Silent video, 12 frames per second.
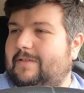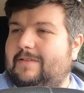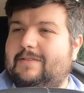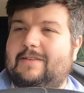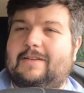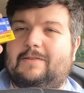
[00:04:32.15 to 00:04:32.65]

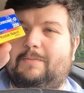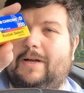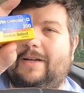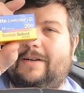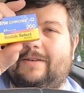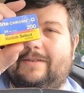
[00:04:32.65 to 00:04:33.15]
this is
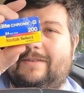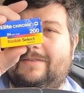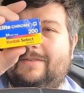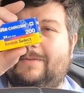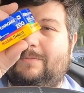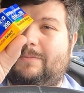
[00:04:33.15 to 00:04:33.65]
expired
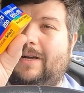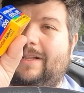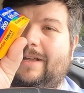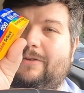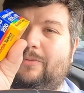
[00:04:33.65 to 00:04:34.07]
by like